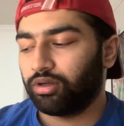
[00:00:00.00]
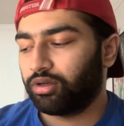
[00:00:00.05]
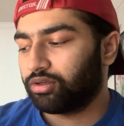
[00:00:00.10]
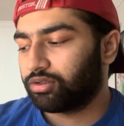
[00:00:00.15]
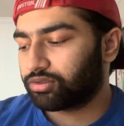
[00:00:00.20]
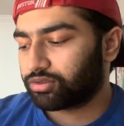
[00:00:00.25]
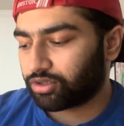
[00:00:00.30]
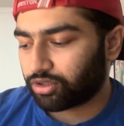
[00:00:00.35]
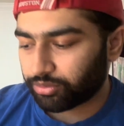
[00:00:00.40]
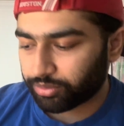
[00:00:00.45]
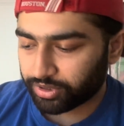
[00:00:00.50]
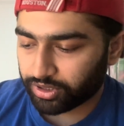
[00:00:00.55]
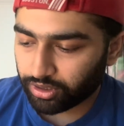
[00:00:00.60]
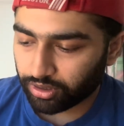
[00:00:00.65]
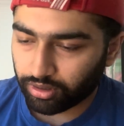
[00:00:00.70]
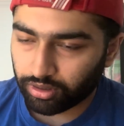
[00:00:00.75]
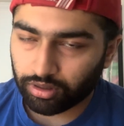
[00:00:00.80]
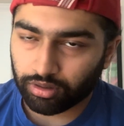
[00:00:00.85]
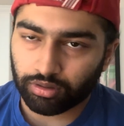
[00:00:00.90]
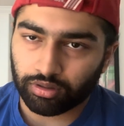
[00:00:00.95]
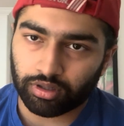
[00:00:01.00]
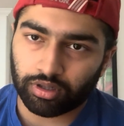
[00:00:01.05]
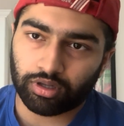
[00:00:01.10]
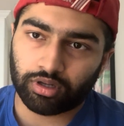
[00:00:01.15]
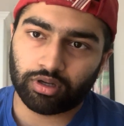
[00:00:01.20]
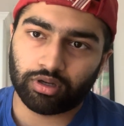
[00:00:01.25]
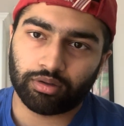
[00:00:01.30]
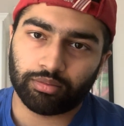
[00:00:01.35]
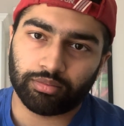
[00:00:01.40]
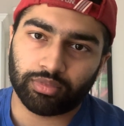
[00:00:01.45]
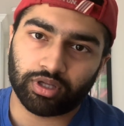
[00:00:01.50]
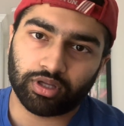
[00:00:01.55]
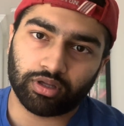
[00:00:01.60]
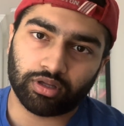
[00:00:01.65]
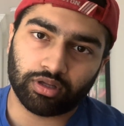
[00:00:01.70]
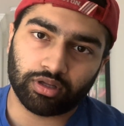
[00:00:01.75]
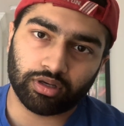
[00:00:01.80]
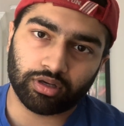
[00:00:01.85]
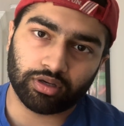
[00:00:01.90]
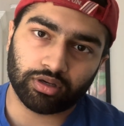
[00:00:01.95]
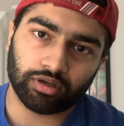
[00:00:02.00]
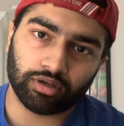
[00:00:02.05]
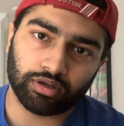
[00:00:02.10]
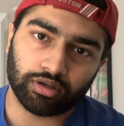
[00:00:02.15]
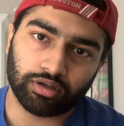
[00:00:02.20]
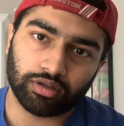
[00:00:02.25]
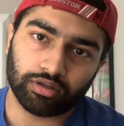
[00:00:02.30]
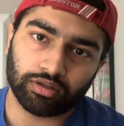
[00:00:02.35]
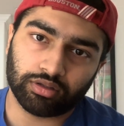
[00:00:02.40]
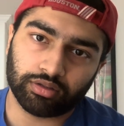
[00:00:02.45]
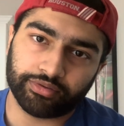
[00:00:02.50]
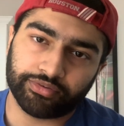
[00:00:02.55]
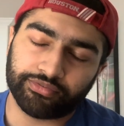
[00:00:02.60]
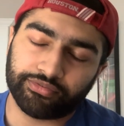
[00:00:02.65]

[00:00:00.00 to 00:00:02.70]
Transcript: It's gonna be there, go, oh man, this